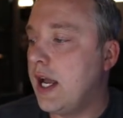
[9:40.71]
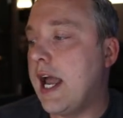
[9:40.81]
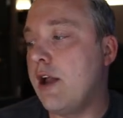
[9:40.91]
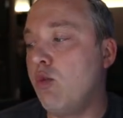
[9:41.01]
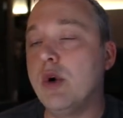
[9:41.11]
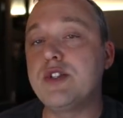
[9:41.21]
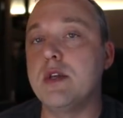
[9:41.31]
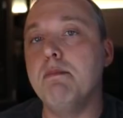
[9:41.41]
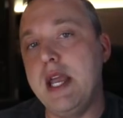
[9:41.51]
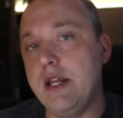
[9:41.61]
Hey, what's
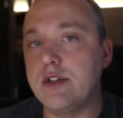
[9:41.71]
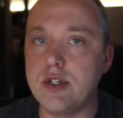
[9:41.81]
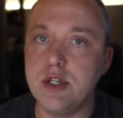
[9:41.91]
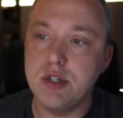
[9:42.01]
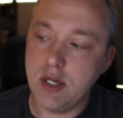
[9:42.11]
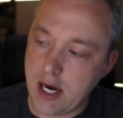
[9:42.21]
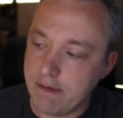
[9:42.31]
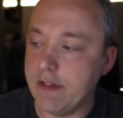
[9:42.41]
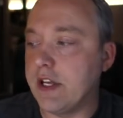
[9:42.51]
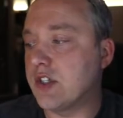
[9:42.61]
the main extension
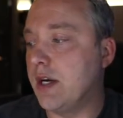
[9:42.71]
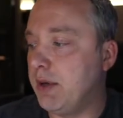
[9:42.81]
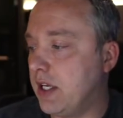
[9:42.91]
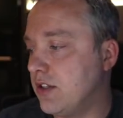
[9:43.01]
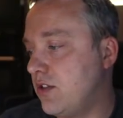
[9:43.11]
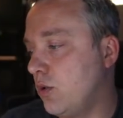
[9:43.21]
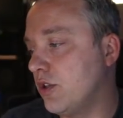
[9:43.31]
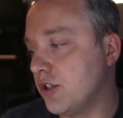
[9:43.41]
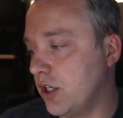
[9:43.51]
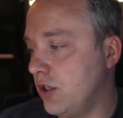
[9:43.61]
everything's coming into?
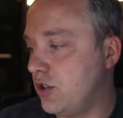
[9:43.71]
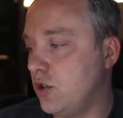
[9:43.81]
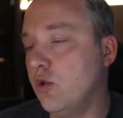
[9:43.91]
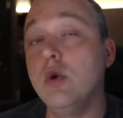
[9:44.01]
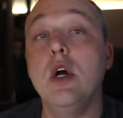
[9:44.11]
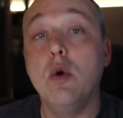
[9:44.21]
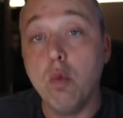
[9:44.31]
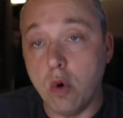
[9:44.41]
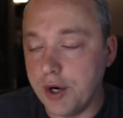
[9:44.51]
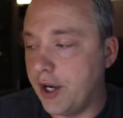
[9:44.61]
We're just going to do
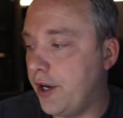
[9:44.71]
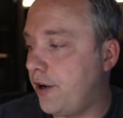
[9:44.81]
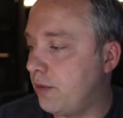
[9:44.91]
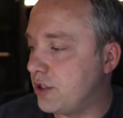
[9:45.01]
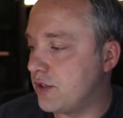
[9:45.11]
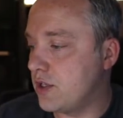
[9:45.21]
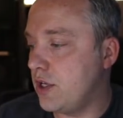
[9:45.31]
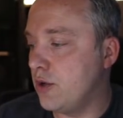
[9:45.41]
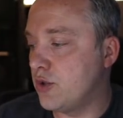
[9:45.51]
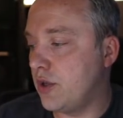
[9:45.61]
one hundred, which is the
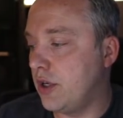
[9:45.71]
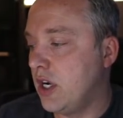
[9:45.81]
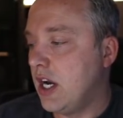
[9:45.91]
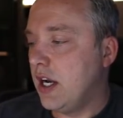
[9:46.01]
user.